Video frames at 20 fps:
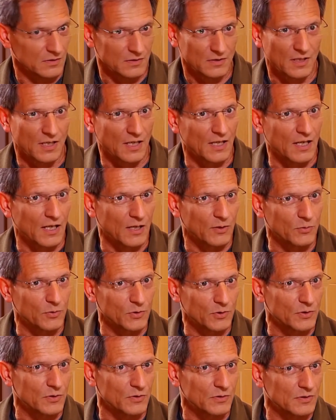in
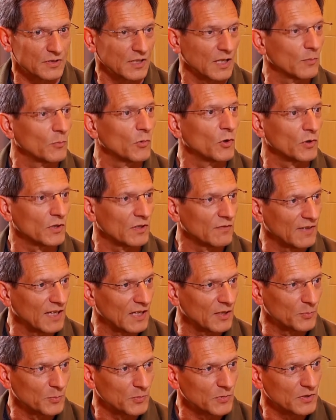our, say, more
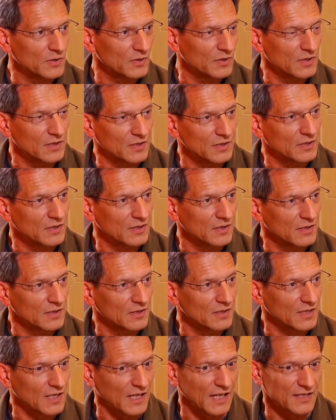developed
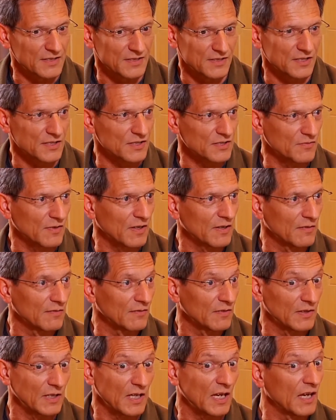cases where
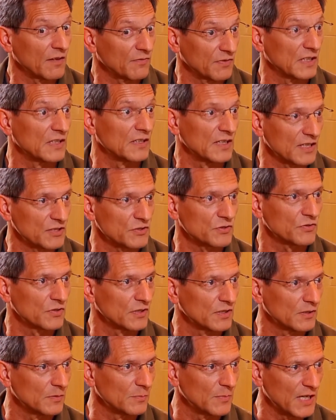we have
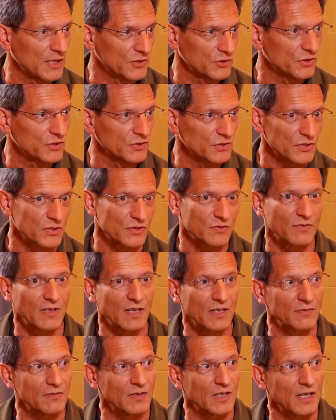industrial measures,
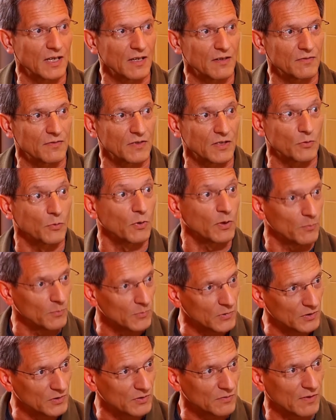where we have
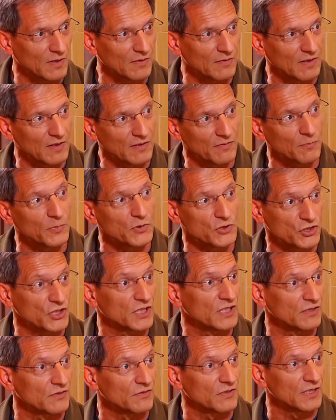equipment, where we have
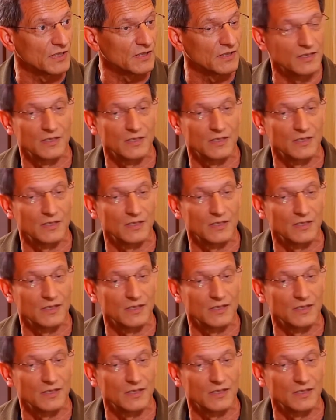machinery